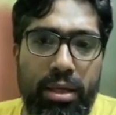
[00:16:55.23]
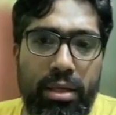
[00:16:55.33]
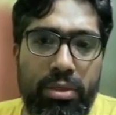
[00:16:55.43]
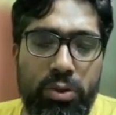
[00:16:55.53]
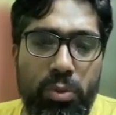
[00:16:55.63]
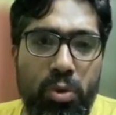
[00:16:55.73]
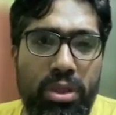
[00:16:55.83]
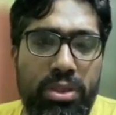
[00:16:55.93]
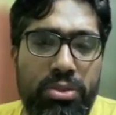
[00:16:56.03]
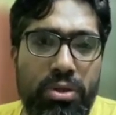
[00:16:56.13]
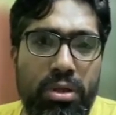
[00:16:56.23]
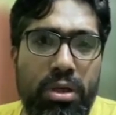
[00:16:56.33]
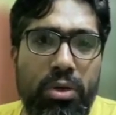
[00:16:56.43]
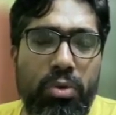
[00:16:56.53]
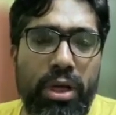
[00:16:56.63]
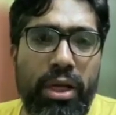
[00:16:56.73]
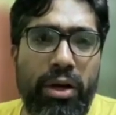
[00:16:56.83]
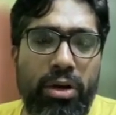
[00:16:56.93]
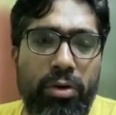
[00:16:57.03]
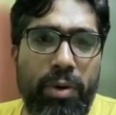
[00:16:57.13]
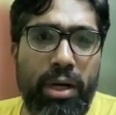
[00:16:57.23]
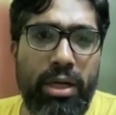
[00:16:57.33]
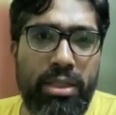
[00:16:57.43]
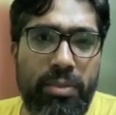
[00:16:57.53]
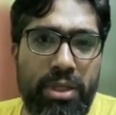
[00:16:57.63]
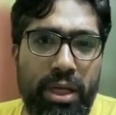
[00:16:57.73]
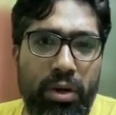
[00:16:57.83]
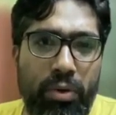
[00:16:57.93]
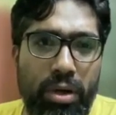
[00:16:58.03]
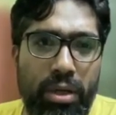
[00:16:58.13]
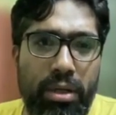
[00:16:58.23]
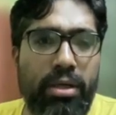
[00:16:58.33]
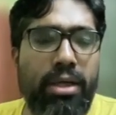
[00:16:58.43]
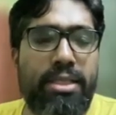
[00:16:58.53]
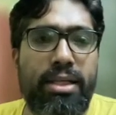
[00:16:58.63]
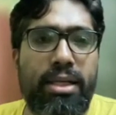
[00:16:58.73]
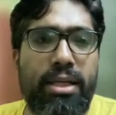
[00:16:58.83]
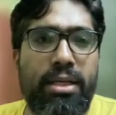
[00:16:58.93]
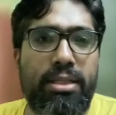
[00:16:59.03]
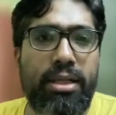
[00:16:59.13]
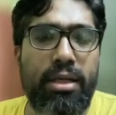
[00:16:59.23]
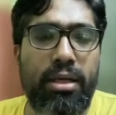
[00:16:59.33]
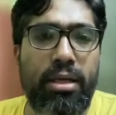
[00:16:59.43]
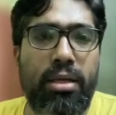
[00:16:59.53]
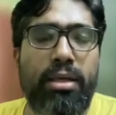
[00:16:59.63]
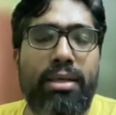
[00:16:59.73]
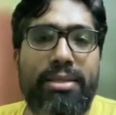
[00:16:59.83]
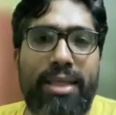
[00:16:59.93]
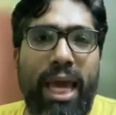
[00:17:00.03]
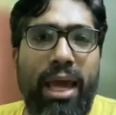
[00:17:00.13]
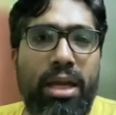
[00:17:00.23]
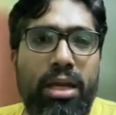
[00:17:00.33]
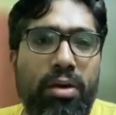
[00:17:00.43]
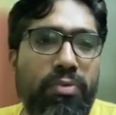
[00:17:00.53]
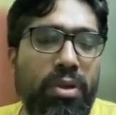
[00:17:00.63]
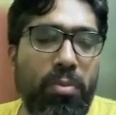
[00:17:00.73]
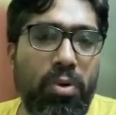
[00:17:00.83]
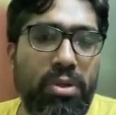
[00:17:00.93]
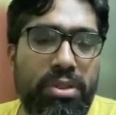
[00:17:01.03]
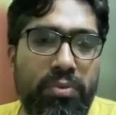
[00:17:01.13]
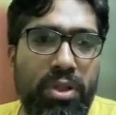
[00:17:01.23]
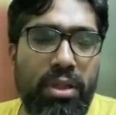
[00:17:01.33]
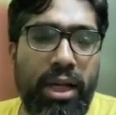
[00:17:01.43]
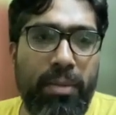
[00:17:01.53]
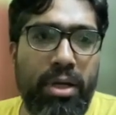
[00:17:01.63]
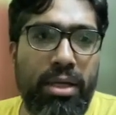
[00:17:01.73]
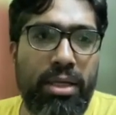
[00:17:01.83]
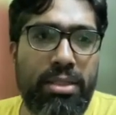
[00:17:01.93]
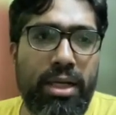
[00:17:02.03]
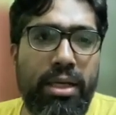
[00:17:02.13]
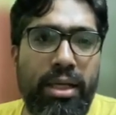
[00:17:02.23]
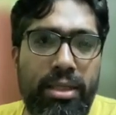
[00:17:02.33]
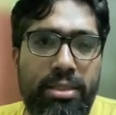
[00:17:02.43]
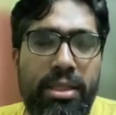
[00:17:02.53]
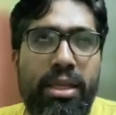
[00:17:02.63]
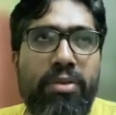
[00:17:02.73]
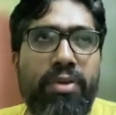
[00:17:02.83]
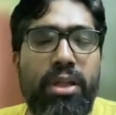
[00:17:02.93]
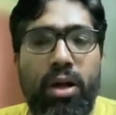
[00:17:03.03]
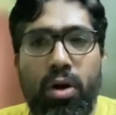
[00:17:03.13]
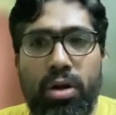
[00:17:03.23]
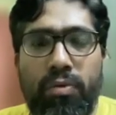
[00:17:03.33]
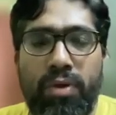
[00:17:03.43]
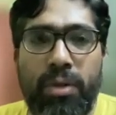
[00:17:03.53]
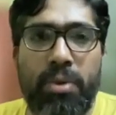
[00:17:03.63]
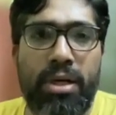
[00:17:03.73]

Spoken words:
Subodh is doing a lot of partnerships around digitization, scanning of the books with libraries, and he is dealing with a lot of